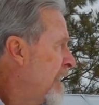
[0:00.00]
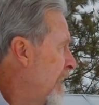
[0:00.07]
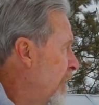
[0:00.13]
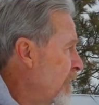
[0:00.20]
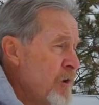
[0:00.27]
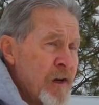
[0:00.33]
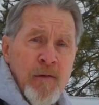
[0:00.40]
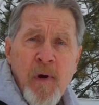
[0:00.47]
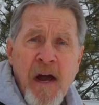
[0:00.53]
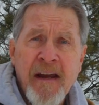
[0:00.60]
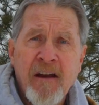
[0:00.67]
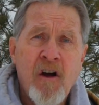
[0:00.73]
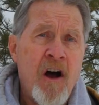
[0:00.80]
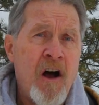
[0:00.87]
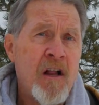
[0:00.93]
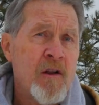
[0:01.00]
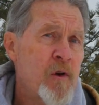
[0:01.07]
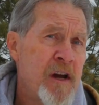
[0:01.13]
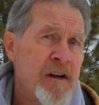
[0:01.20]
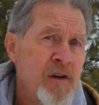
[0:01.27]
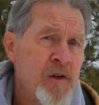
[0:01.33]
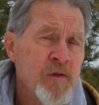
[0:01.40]
Here in my
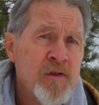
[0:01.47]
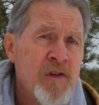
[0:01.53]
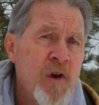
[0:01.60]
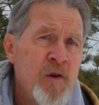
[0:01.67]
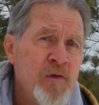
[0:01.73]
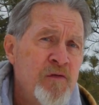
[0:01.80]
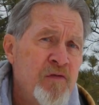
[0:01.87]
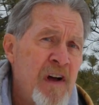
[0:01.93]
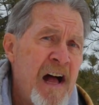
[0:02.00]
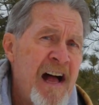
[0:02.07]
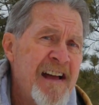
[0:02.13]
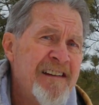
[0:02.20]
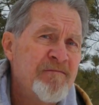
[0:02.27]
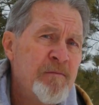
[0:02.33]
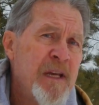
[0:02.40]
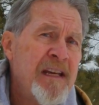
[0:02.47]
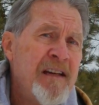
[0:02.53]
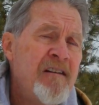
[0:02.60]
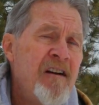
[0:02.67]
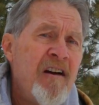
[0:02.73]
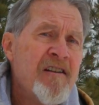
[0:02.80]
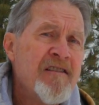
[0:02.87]
Colorado Zone
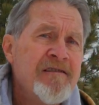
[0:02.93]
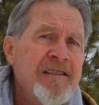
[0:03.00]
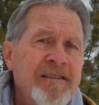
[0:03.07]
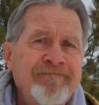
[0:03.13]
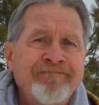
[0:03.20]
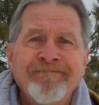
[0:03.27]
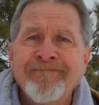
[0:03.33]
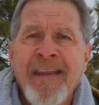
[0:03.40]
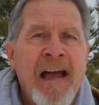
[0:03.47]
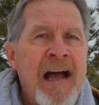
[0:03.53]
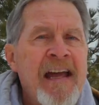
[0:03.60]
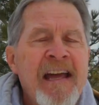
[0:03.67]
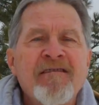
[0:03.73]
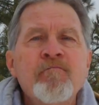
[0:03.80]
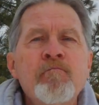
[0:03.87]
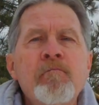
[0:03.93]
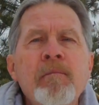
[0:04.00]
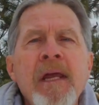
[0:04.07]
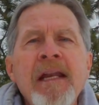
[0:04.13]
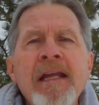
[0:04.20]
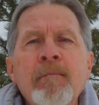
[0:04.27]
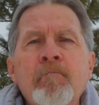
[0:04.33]
5B garden, I have
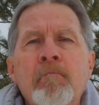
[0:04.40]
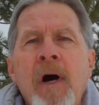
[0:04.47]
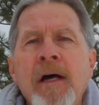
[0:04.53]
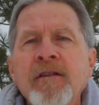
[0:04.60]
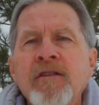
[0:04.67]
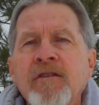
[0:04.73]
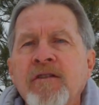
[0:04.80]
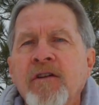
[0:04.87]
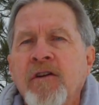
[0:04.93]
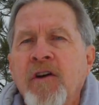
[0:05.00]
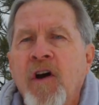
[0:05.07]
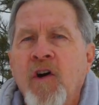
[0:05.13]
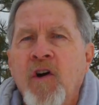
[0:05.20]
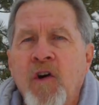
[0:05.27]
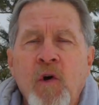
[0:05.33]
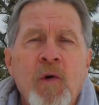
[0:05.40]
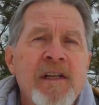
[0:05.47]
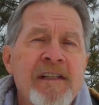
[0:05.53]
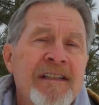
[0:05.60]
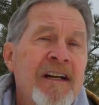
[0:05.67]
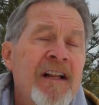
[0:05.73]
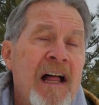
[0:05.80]
many months to go
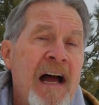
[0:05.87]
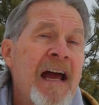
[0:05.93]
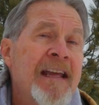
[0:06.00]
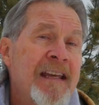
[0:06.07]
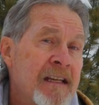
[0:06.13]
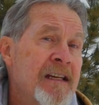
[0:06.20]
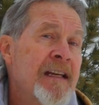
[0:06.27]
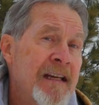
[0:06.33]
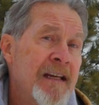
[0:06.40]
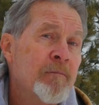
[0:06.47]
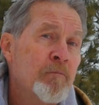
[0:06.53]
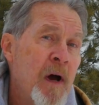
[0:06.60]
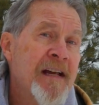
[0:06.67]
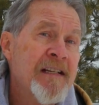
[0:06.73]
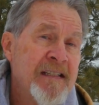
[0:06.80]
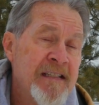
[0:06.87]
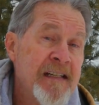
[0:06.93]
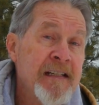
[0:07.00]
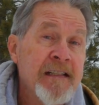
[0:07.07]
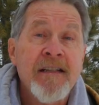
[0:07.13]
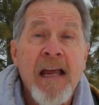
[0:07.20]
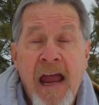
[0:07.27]
until I can get my
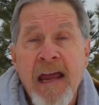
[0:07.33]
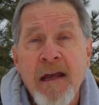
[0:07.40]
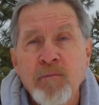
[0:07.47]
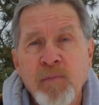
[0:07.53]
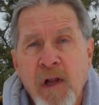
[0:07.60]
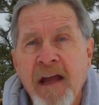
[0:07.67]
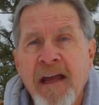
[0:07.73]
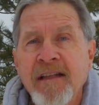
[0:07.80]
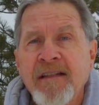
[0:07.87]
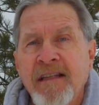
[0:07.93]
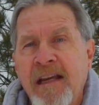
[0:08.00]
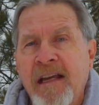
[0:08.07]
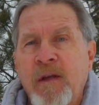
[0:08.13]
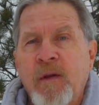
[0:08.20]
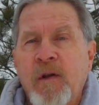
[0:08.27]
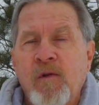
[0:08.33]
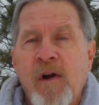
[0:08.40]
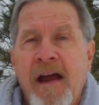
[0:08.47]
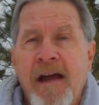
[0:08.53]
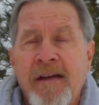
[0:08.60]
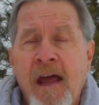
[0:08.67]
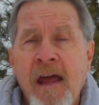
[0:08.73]
seeds and plants in the
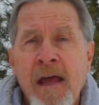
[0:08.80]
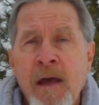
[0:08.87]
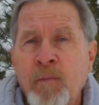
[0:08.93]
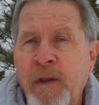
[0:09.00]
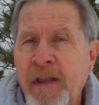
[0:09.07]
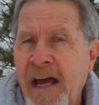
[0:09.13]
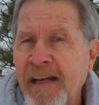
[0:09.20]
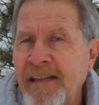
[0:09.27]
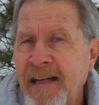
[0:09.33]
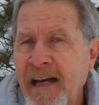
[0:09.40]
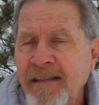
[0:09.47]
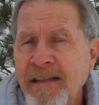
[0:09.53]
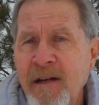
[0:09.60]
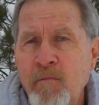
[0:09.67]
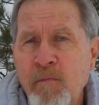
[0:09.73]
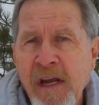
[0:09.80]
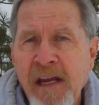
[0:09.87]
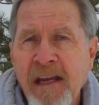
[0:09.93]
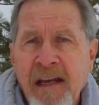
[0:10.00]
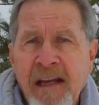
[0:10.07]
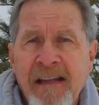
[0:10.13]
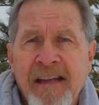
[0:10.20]
ground. But that doesn't
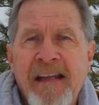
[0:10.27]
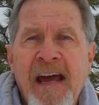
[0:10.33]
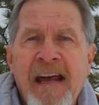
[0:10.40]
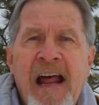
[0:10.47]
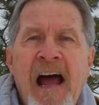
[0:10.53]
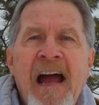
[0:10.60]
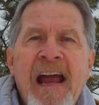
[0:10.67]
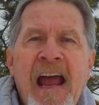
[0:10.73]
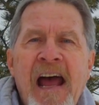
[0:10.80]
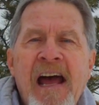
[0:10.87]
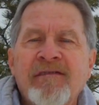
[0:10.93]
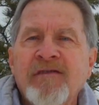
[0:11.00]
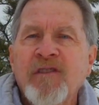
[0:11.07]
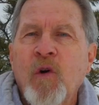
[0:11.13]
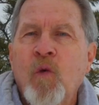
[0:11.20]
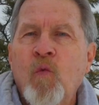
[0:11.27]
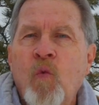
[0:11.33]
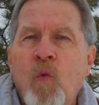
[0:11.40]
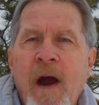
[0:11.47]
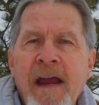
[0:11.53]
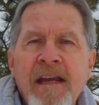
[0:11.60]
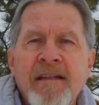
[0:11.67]
mean that I have to
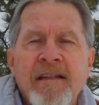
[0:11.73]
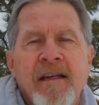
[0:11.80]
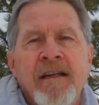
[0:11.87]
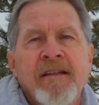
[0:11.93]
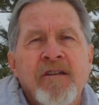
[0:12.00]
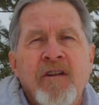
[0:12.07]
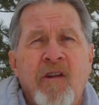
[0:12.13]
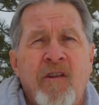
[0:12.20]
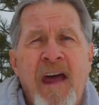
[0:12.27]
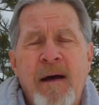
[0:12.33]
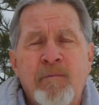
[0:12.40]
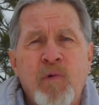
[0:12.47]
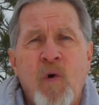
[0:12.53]
wait until that